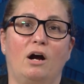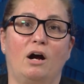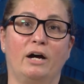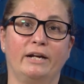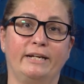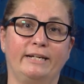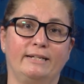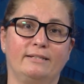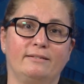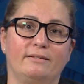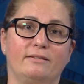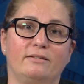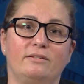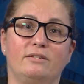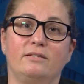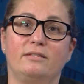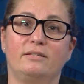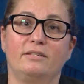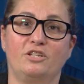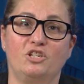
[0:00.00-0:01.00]
audiences to
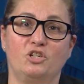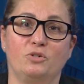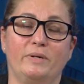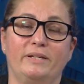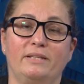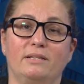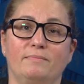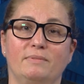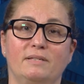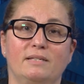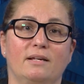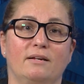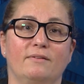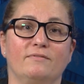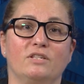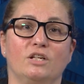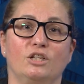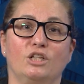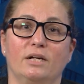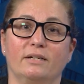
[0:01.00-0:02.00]
situate
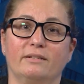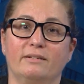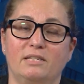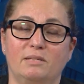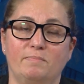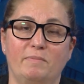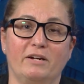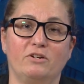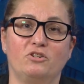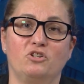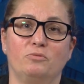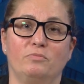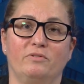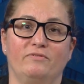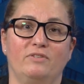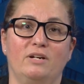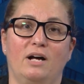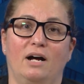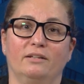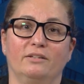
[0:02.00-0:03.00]
themselves along the spectrum
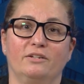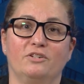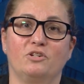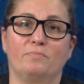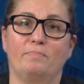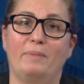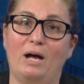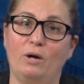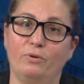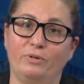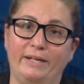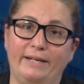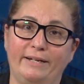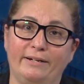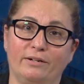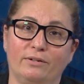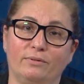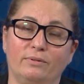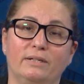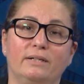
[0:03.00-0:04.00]
of knowledge about
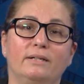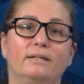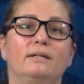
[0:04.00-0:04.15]
NATO